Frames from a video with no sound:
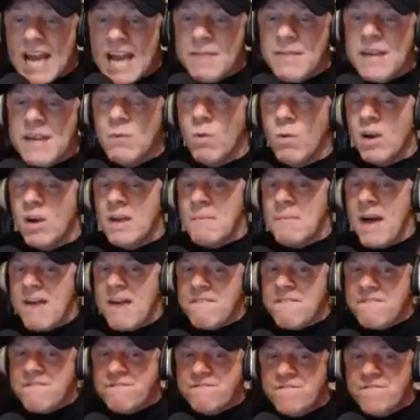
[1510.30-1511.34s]
be one of my
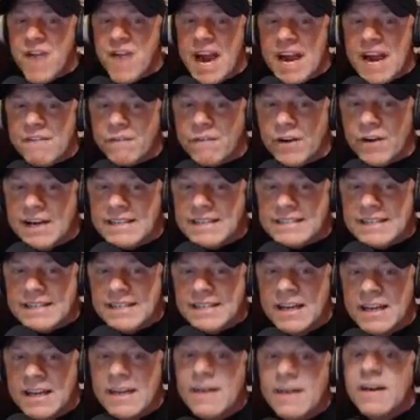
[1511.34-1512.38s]
favorite,
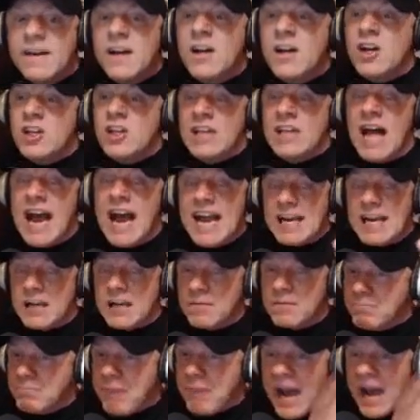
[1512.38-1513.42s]
like,
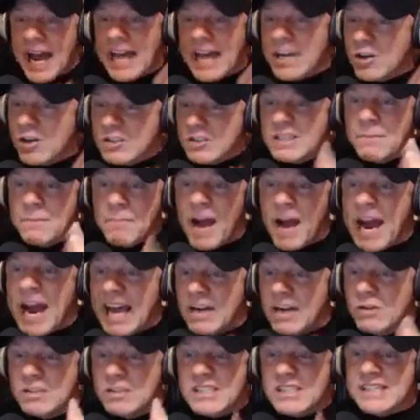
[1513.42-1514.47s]

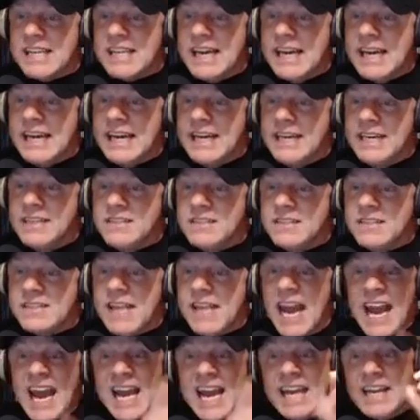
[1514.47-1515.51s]
panel-to-panel scenes
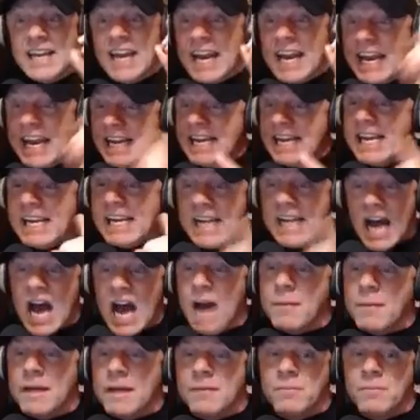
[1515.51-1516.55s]
in any
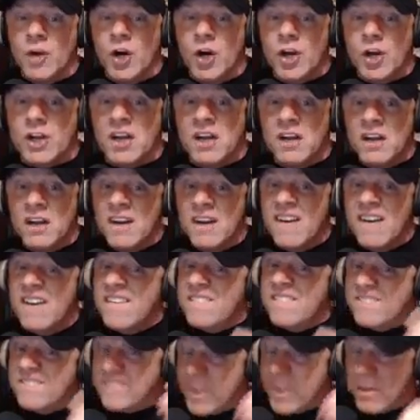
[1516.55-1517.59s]
comic book
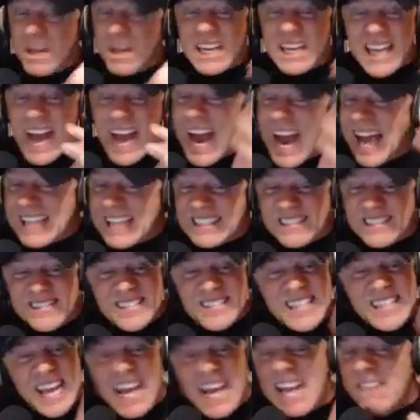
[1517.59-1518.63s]
from the last
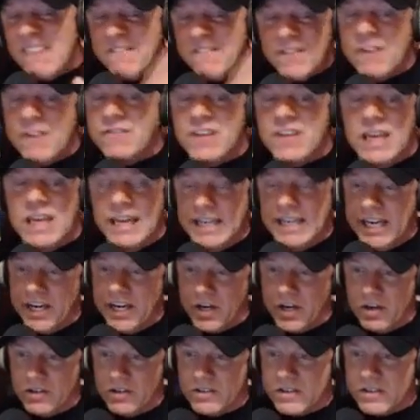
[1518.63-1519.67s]
10, 15
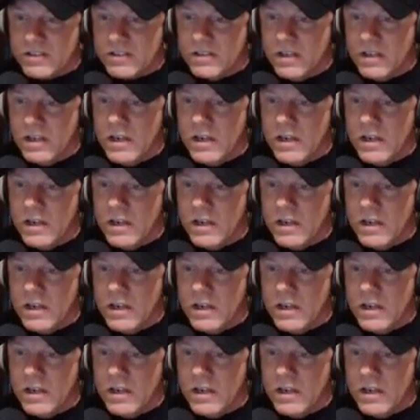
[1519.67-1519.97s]
years.